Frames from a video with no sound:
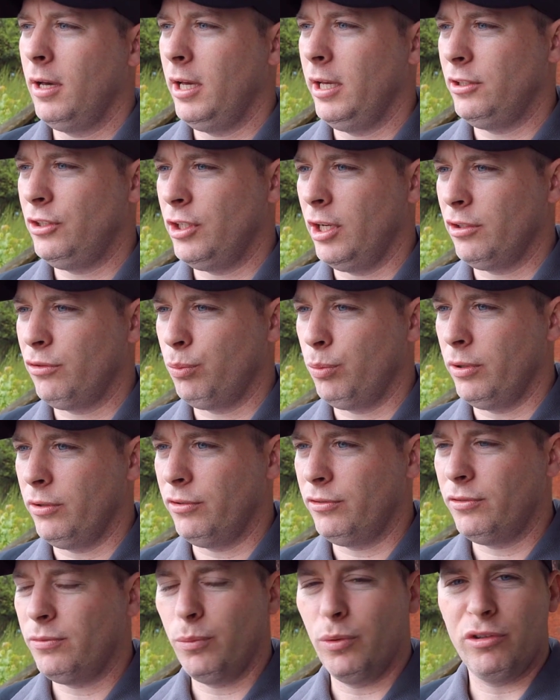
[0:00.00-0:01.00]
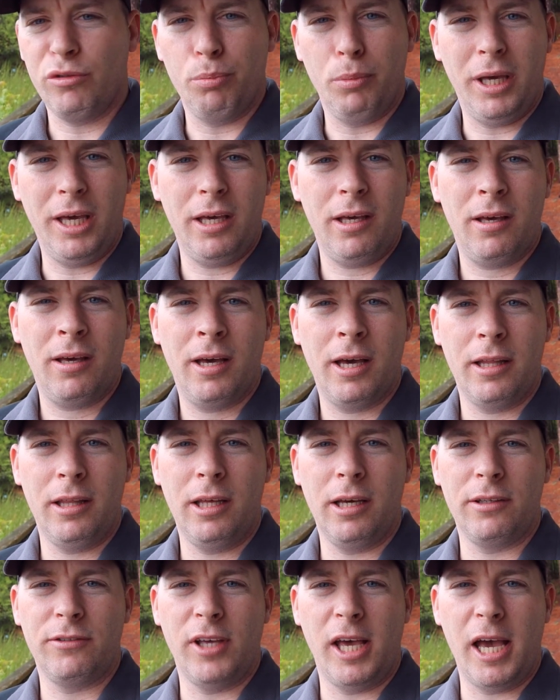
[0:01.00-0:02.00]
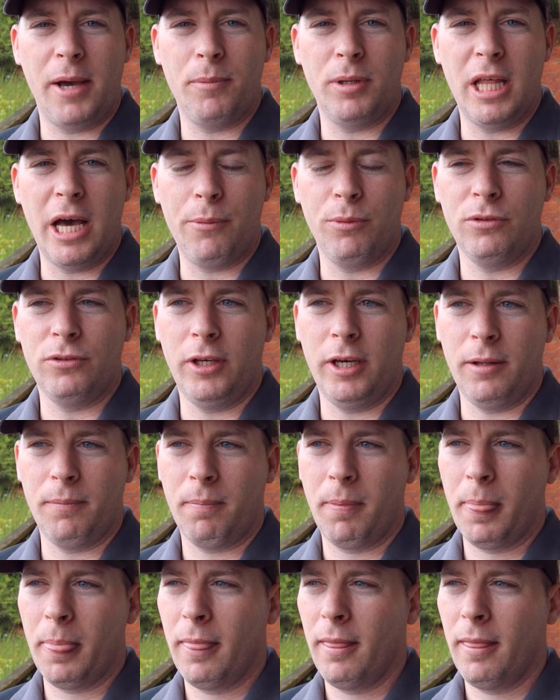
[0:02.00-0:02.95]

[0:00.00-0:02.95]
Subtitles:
It just was me and the exam, and that was it.